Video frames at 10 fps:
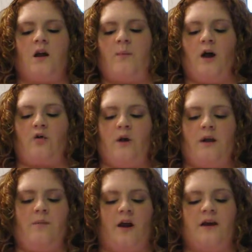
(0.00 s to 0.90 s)
about
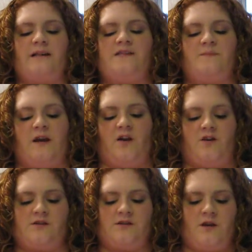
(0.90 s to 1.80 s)
great American
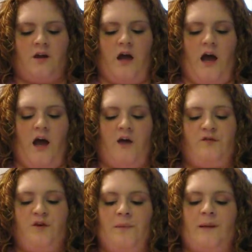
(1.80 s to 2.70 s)
speakers, a
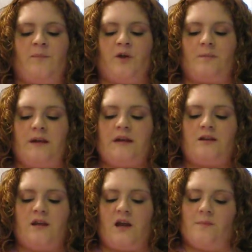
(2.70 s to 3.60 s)
few people
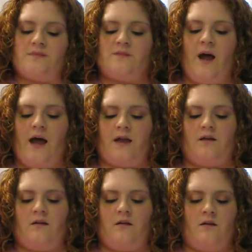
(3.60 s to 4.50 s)
immediately come to
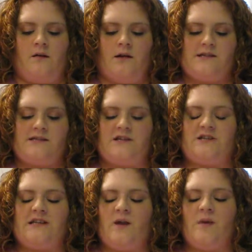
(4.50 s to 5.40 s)
mind, such
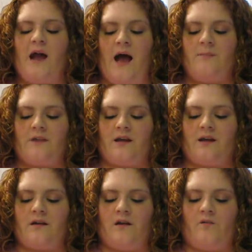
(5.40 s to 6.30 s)
as Abraham
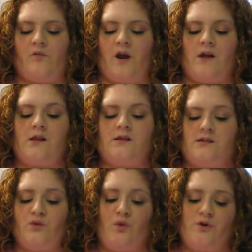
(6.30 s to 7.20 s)
Lincoln and Franklin
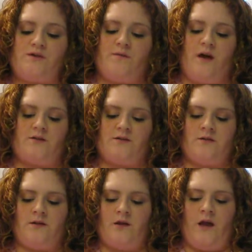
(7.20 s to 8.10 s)
D. Roosevelt,
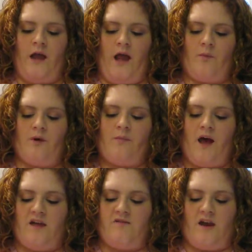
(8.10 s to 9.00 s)
and one of
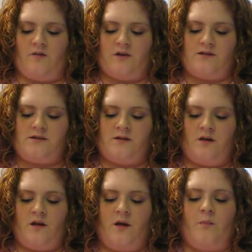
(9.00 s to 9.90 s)
my favorites,
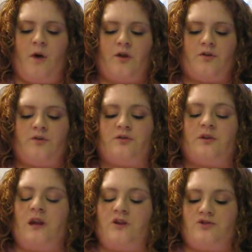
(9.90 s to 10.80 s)
Martin Luther
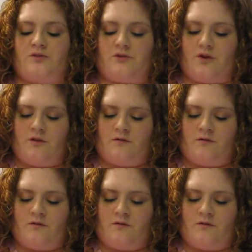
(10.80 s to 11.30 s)
King Jr.